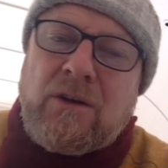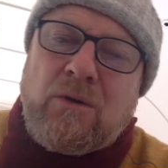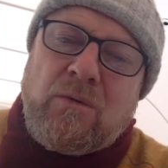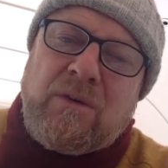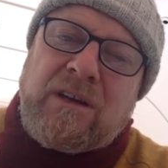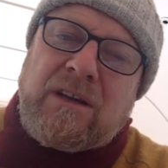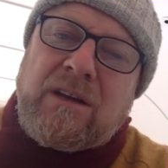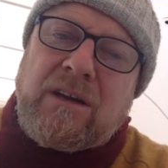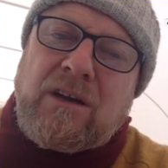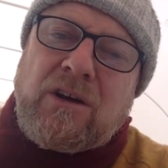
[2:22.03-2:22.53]

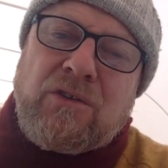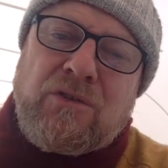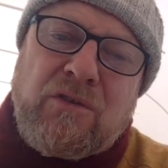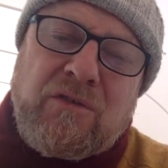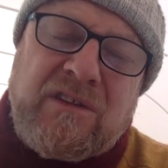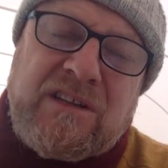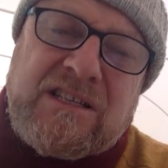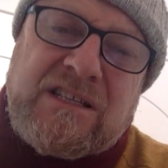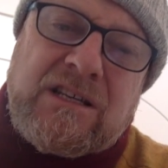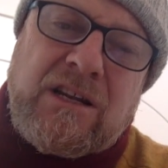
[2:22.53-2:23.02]
We can go
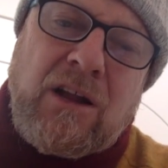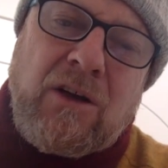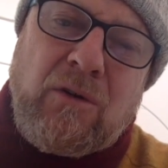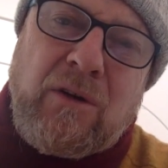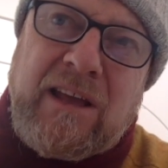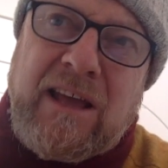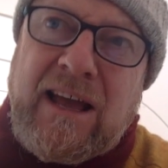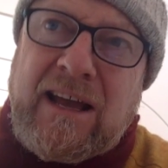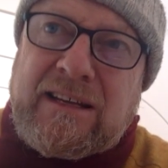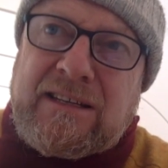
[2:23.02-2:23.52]
through this
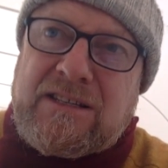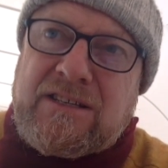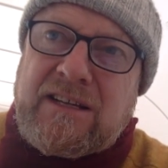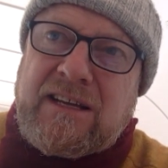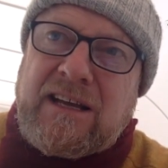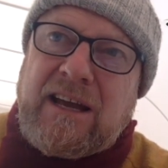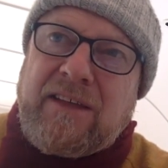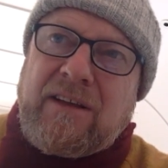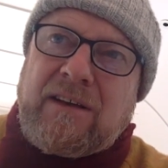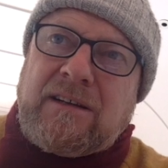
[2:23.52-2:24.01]
slowly and
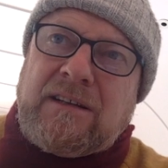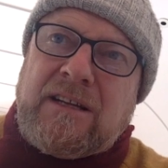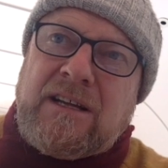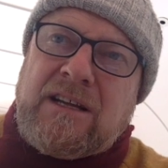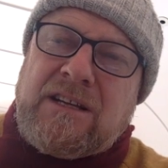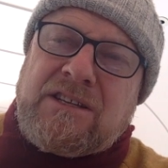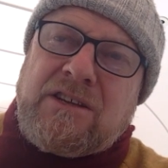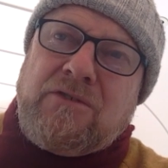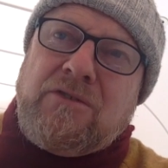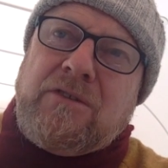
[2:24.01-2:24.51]
together.
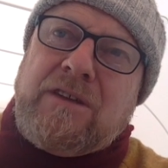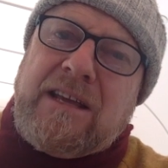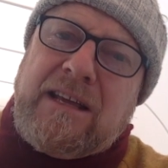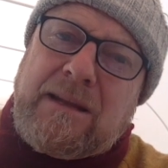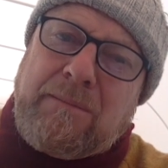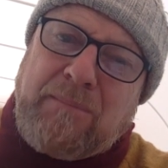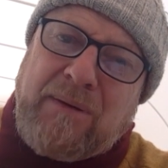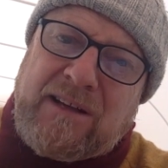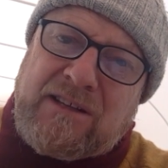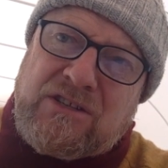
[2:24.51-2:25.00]
So you
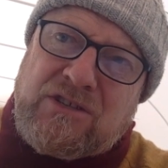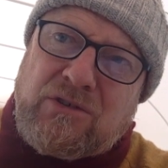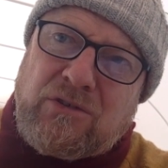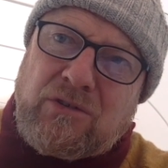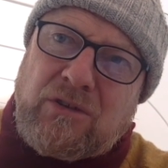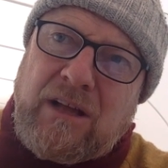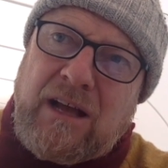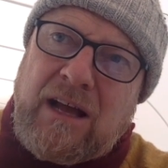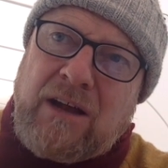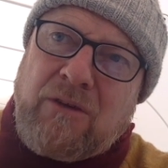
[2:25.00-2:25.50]
need a
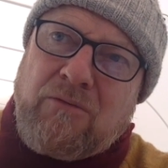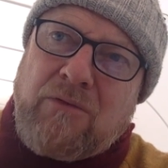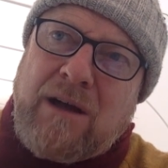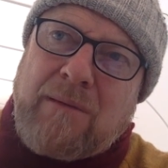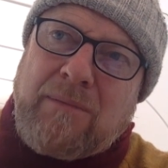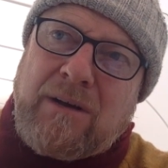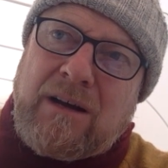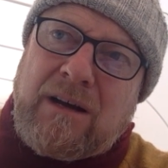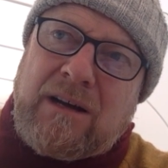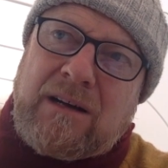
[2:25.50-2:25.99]
pencil, a
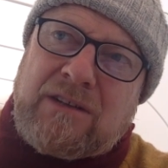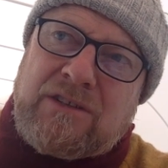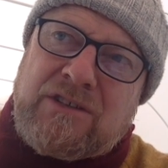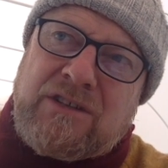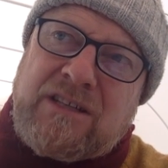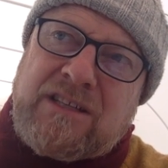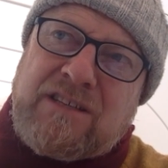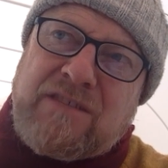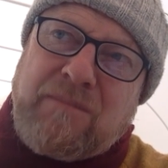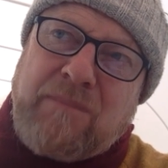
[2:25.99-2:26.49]
rubber,
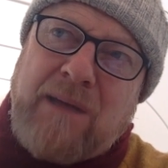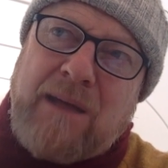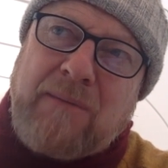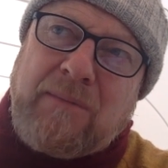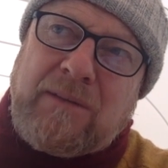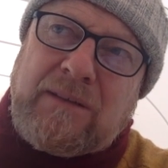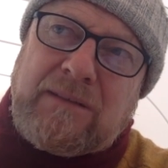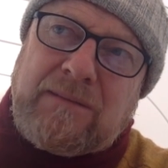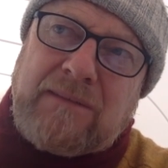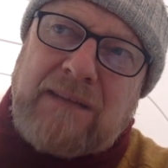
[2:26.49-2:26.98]
sheets of
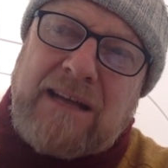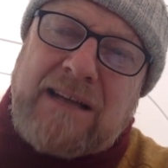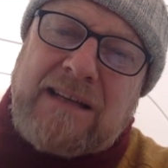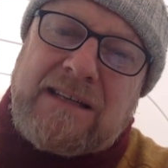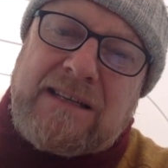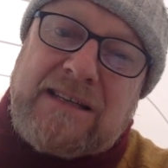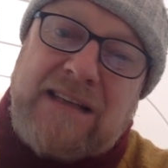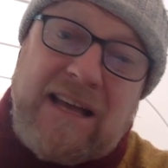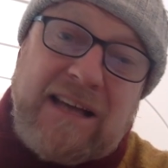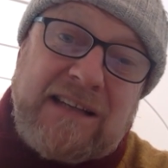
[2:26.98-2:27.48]
paper,
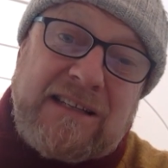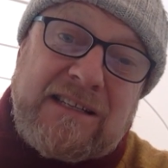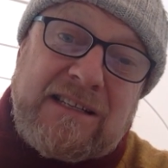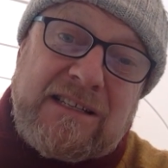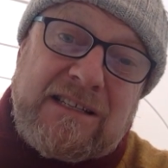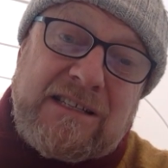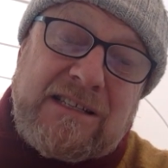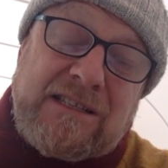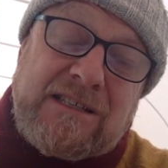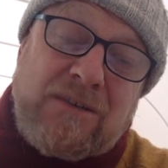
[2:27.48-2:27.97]
and
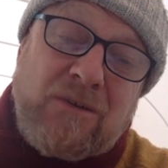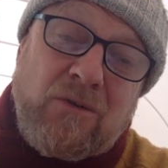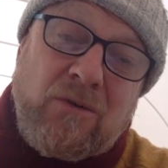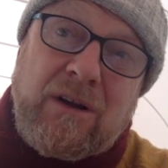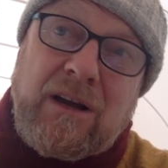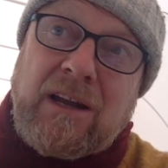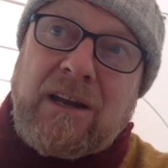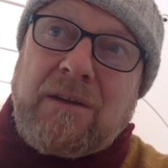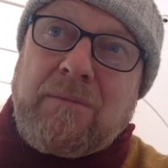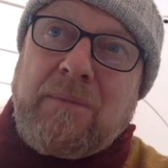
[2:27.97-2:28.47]
texters or
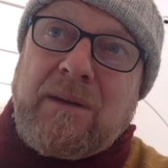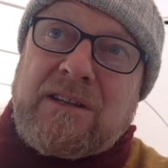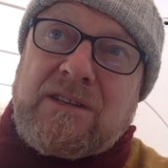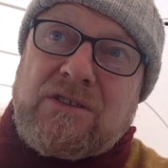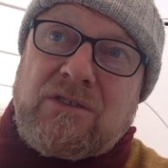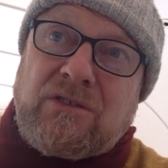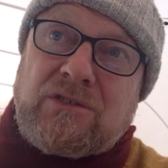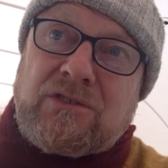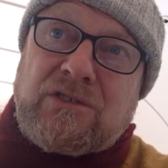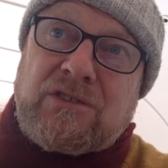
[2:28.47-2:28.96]
coloured
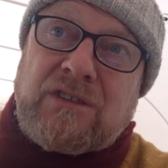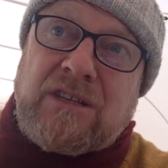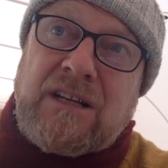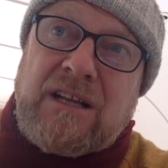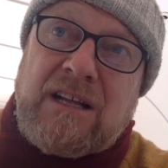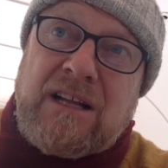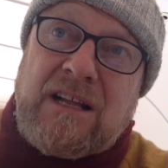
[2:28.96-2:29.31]
pencils.